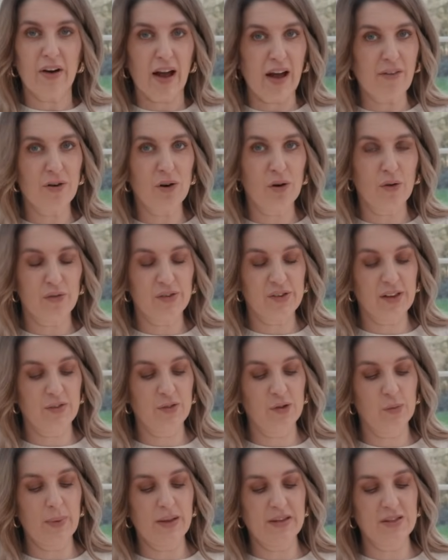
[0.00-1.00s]
I have a lot of
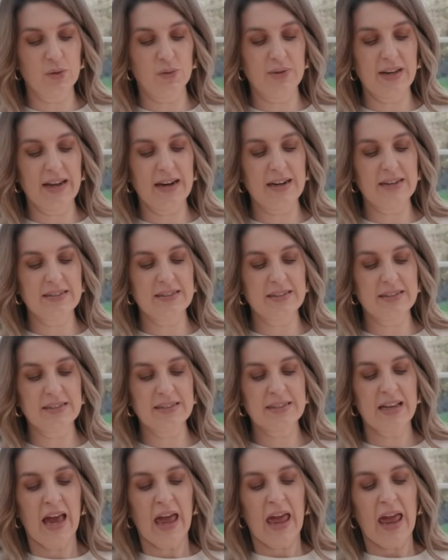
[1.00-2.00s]
sentimental
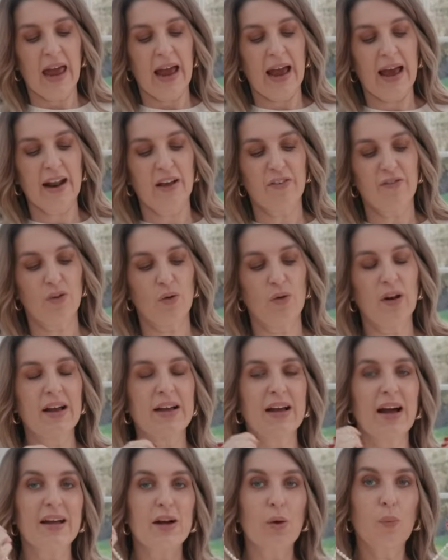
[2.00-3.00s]
necklaces, and I feel
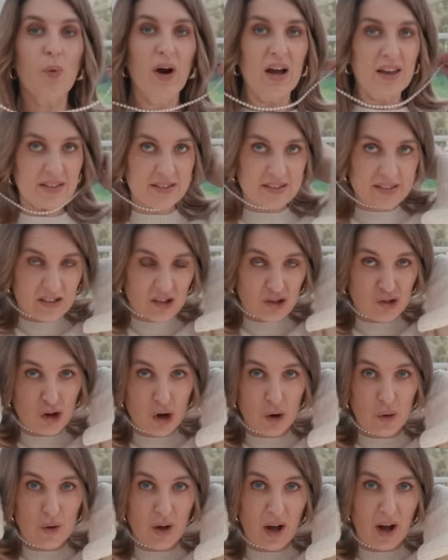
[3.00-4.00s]
like I can wear this as a
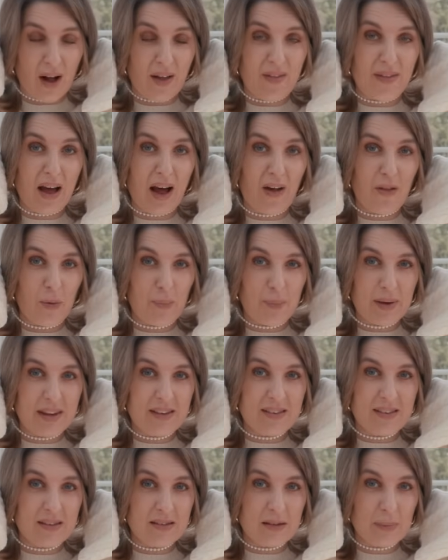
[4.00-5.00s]
choker and the other
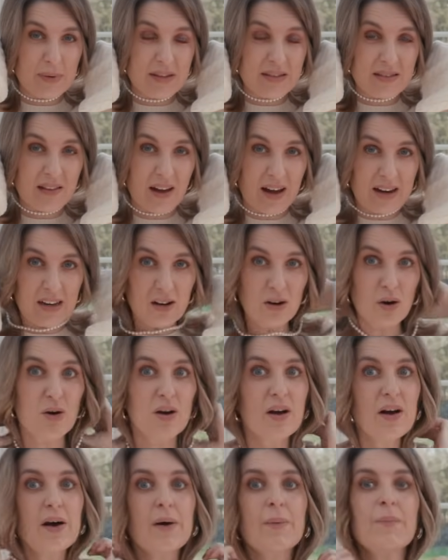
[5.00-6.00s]
pieces to be slightly
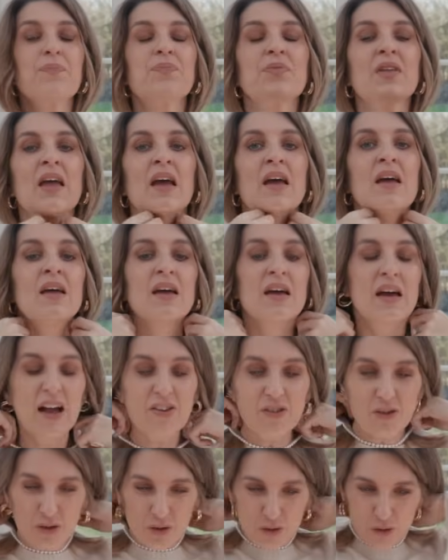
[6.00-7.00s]
longer,
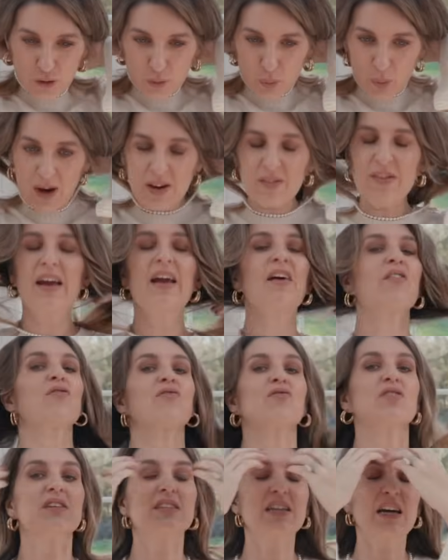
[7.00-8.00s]
and you can just wear it
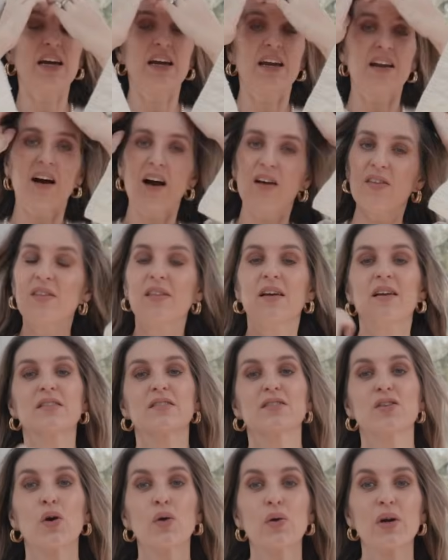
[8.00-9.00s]
every day, and I think they're
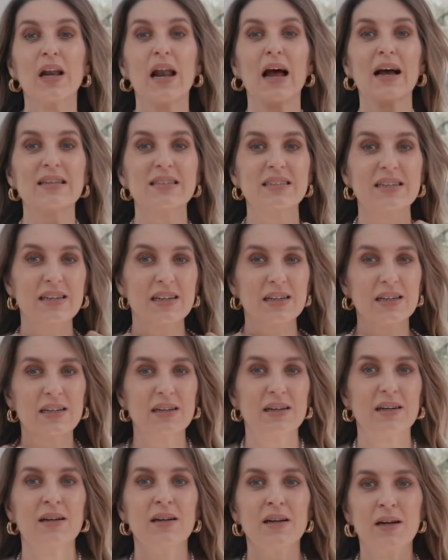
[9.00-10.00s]
so classic.